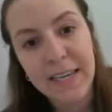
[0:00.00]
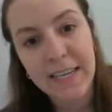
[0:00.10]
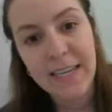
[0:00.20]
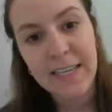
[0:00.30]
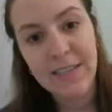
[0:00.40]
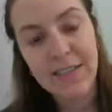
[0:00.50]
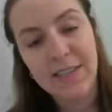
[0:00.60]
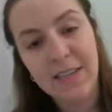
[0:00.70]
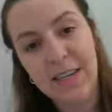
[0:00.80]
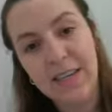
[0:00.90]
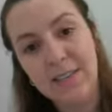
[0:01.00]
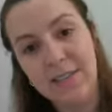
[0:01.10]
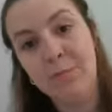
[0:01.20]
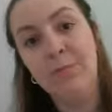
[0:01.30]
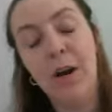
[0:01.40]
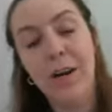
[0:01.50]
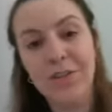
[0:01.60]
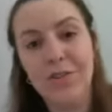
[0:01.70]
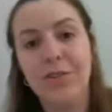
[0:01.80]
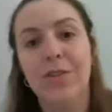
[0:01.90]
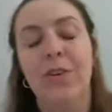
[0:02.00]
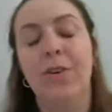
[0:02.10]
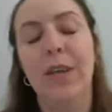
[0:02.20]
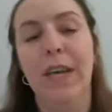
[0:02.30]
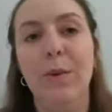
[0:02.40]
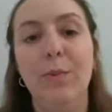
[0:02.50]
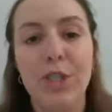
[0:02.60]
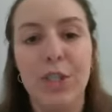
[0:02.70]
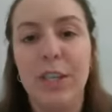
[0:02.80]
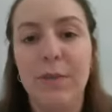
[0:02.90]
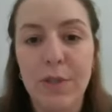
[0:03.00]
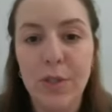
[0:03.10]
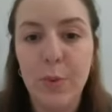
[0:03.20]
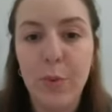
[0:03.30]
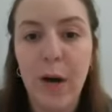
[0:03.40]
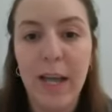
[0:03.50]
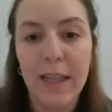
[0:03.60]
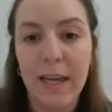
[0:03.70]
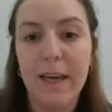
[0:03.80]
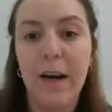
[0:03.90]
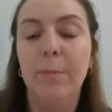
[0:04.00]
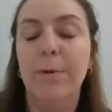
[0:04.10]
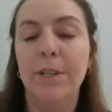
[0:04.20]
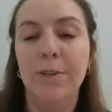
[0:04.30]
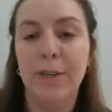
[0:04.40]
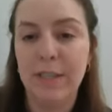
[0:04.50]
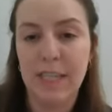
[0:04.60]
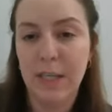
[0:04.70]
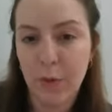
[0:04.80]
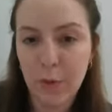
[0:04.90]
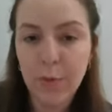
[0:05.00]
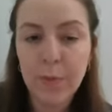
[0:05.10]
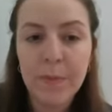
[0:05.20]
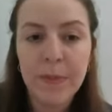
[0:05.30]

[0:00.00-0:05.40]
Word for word: is uh, SEMrush, okay, which gives you a leg up on your SEO.